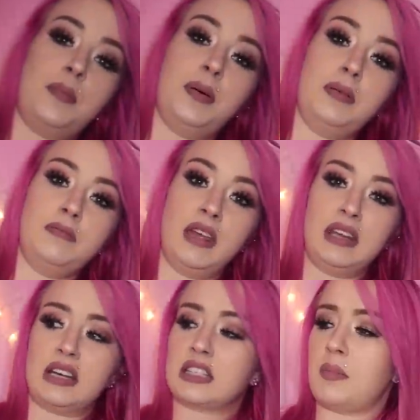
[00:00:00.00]
up in
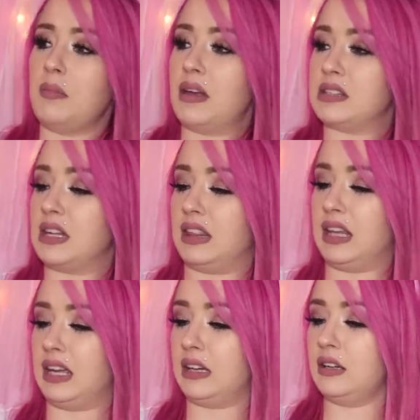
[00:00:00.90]
the next couple months, I
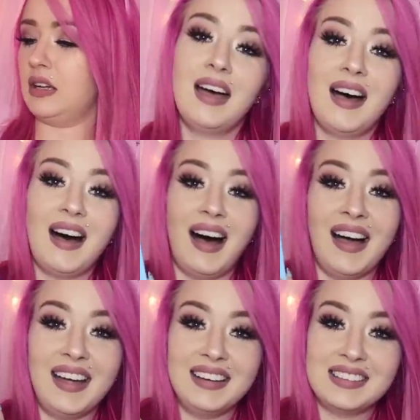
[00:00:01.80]
think.
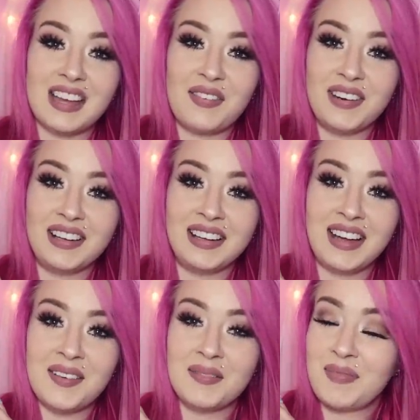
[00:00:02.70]
I
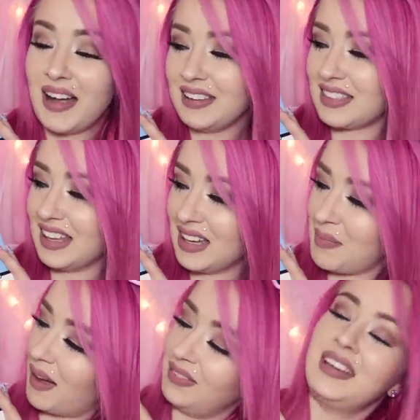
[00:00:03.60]
definitely might think
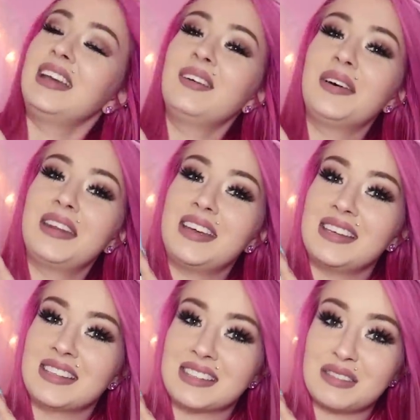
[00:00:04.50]
about getting one of
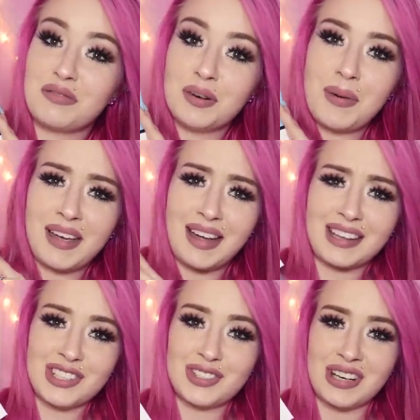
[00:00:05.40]
these for my
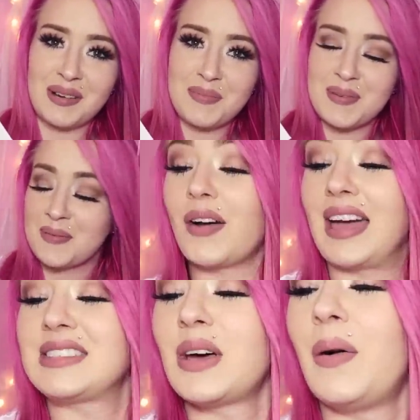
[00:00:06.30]
next trip.
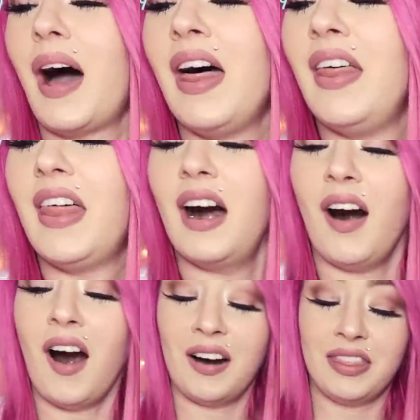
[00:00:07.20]
Okay, so
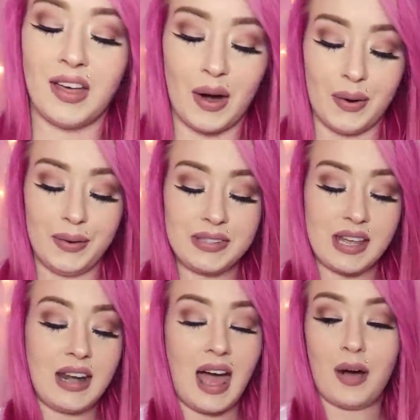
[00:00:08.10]
there are those.
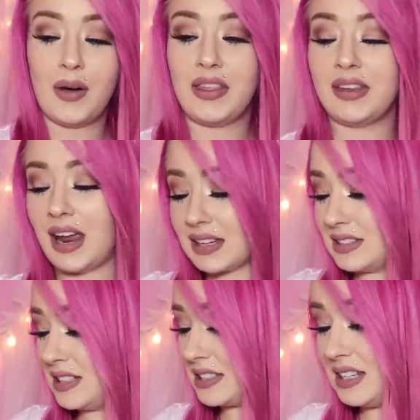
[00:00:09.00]
Now, the
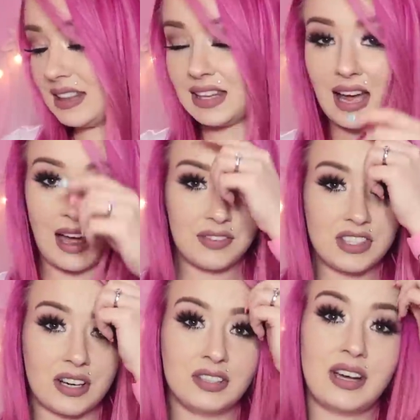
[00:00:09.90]
next Disney thing I have
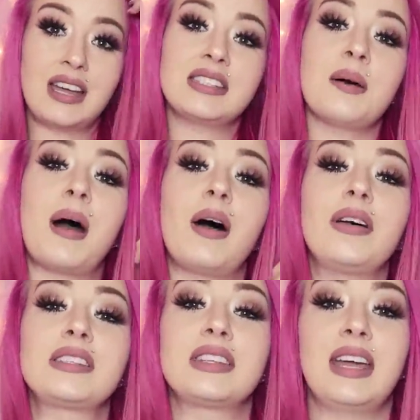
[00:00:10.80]
to talk to you guys
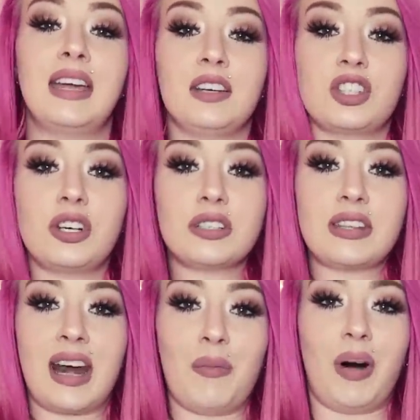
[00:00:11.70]
about is the shirt
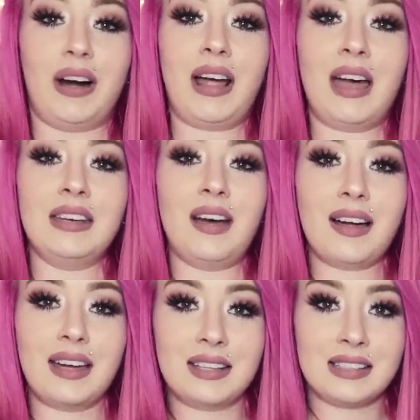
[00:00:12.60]
that I'm wearing. I did
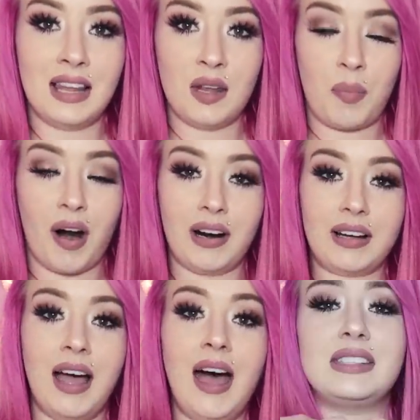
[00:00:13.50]
not get this in the
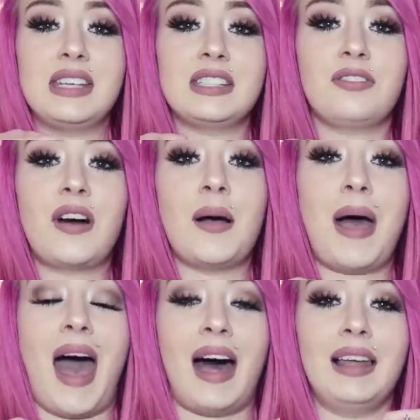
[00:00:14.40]
park. This is from
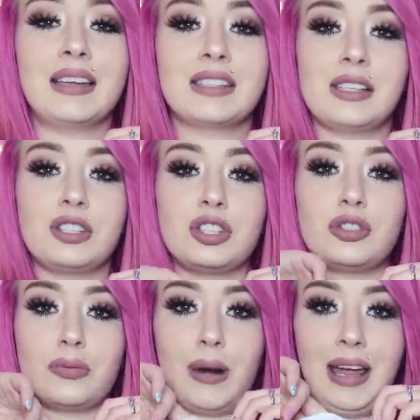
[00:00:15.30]
Alex
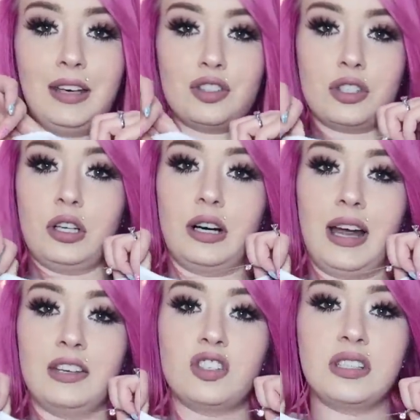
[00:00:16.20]
Strangler,
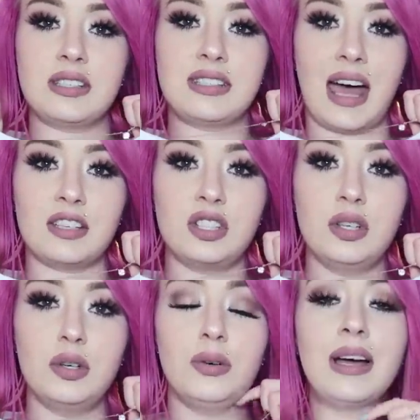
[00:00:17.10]
and she's a
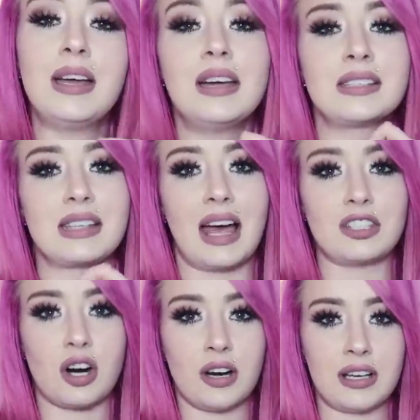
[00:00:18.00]
tattoo
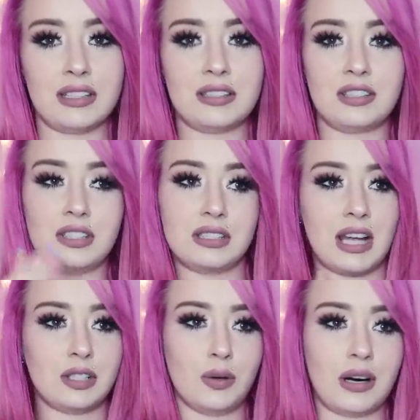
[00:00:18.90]
artist that
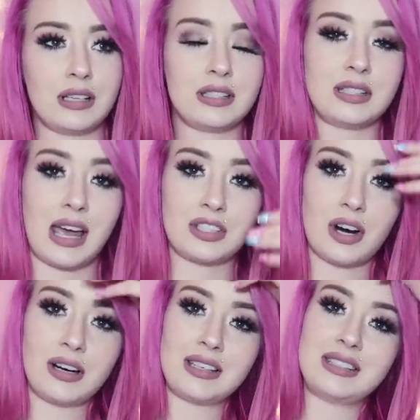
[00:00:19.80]

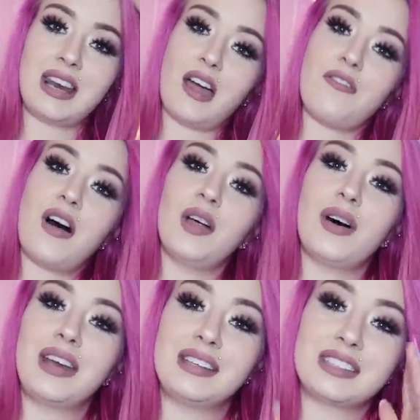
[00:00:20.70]
I follow
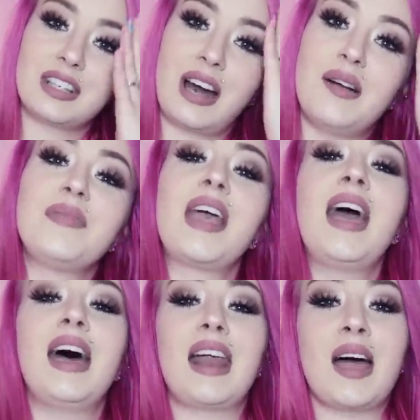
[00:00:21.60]
on Instagram,
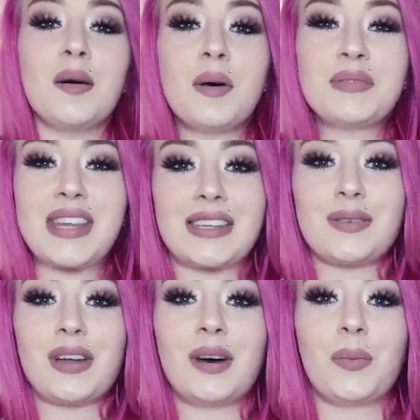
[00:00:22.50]
and I am obsessed
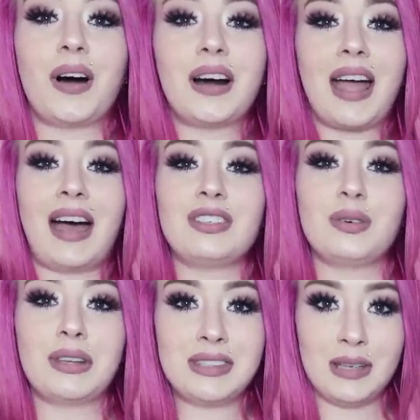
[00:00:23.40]
with her work, as
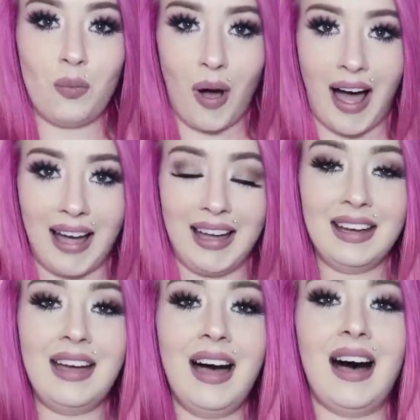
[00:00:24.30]
you can see
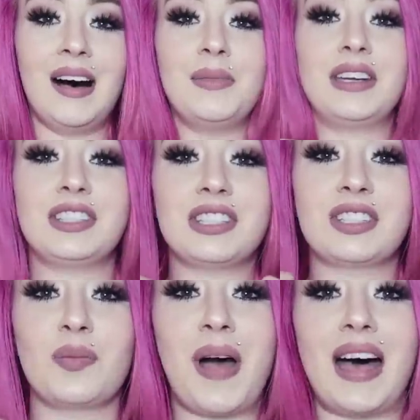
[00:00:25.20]
why. It is just
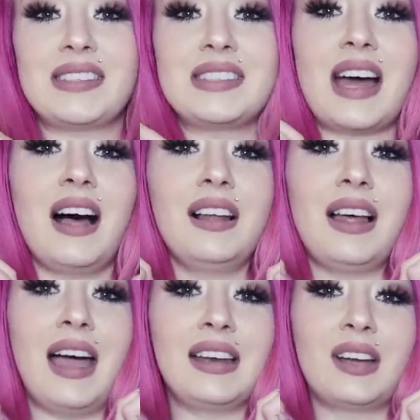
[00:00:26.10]
so
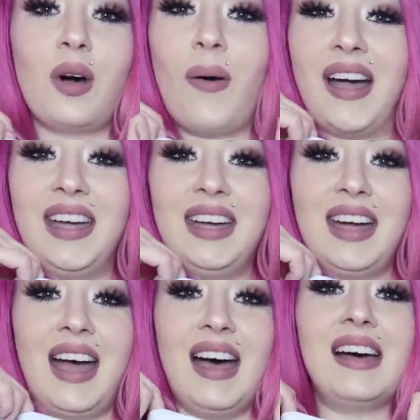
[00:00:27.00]
pastel and
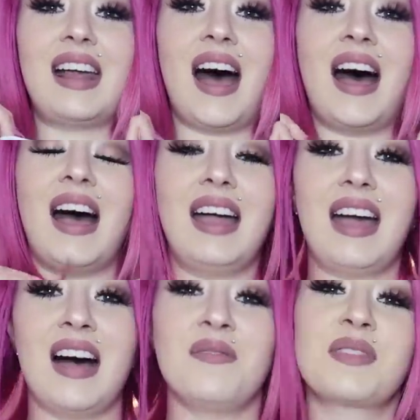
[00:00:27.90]
kawaii, and
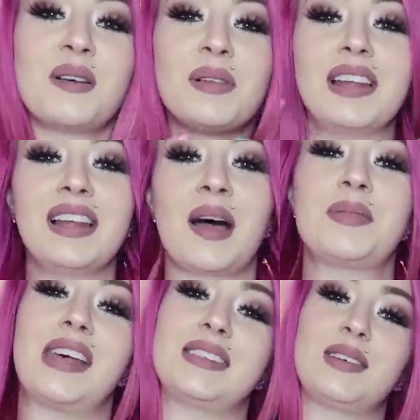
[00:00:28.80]
I am completely
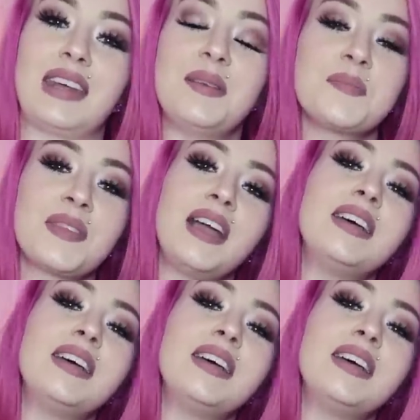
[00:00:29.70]
obsessed with it.